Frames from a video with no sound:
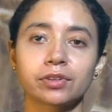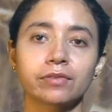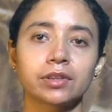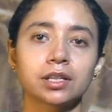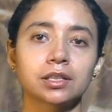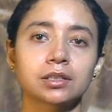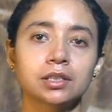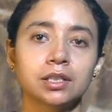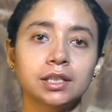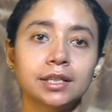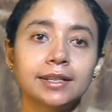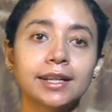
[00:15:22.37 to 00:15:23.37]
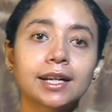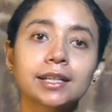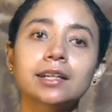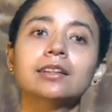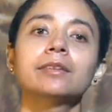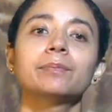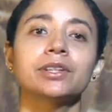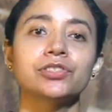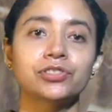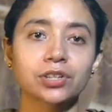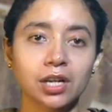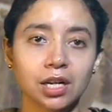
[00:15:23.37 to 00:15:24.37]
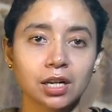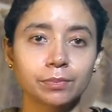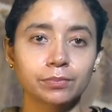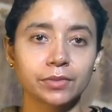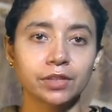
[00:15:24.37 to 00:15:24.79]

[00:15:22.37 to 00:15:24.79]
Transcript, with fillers: we have the Nagala Punjab,